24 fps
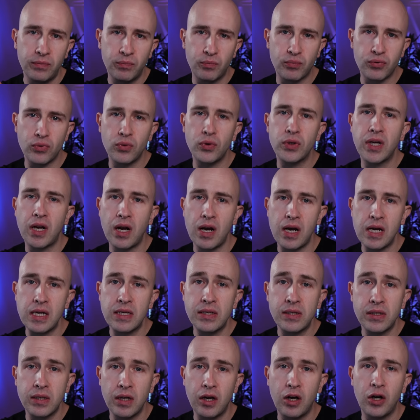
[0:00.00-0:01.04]

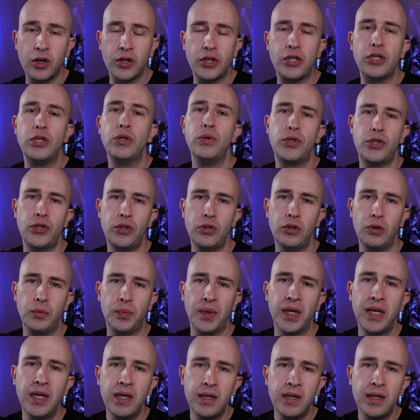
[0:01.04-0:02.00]
broadcast on YouTube.